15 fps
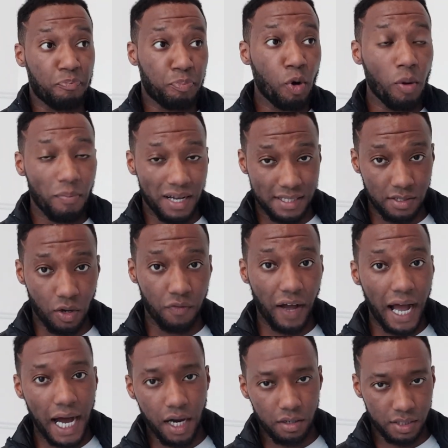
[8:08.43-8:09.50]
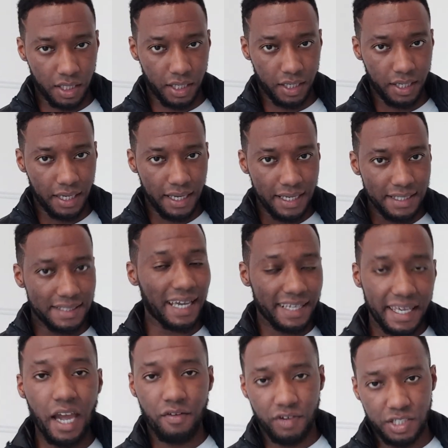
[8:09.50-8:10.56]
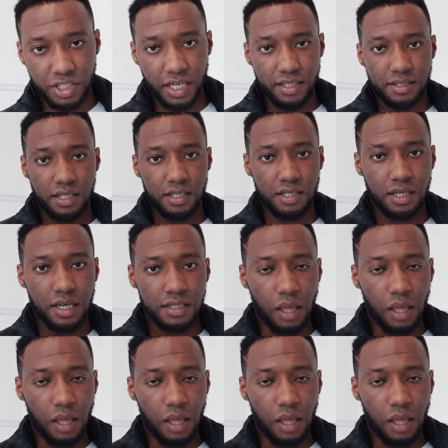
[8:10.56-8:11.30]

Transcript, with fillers: put myself out there to get rejected.